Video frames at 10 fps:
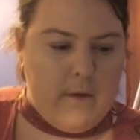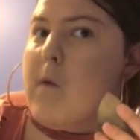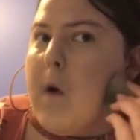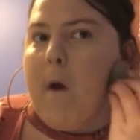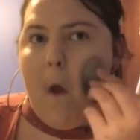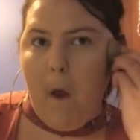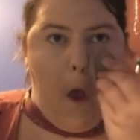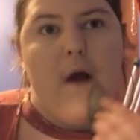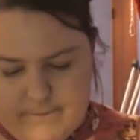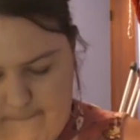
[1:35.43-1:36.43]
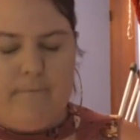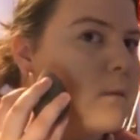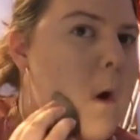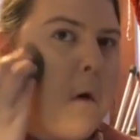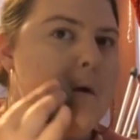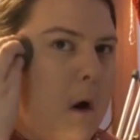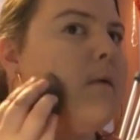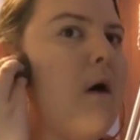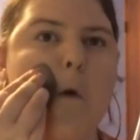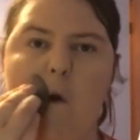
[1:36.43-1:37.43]
We wear show makeup for long
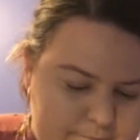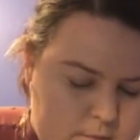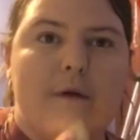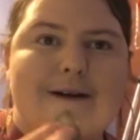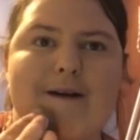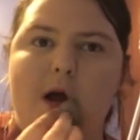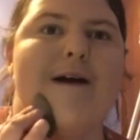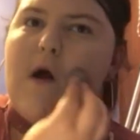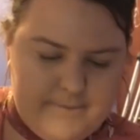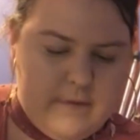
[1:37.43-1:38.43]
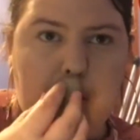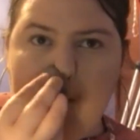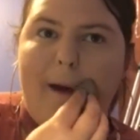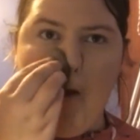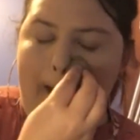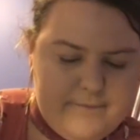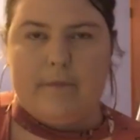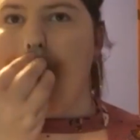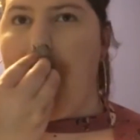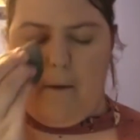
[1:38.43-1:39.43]
periods at a time and we sweat a
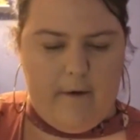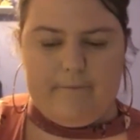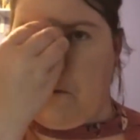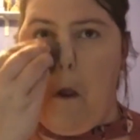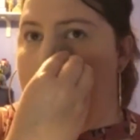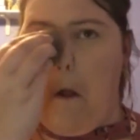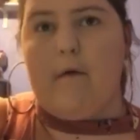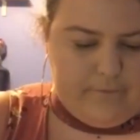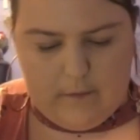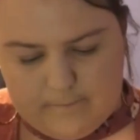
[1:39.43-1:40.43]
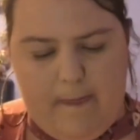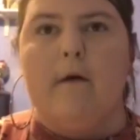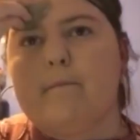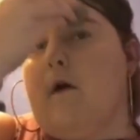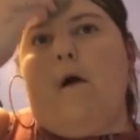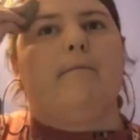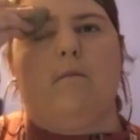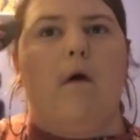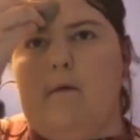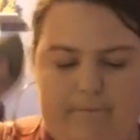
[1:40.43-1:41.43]
lot, so it's important to set your
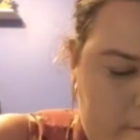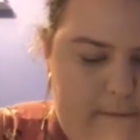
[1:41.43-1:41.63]
base makeup